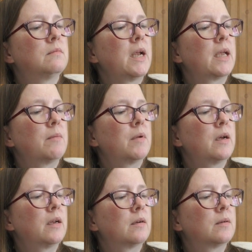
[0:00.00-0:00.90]
make it
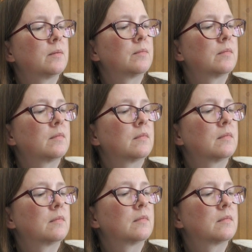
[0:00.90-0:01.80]
mine.
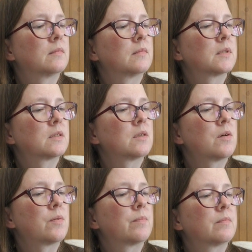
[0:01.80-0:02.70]

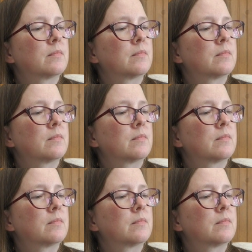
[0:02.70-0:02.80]
So,